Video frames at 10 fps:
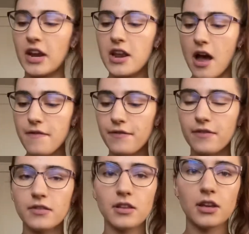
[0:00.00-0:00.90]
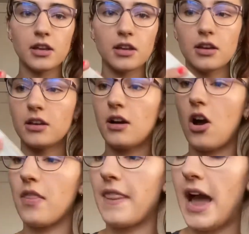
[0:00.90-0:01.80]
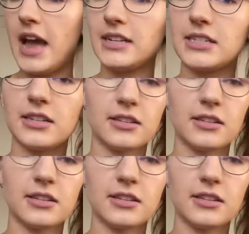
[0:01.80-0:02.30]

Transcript: enough on that.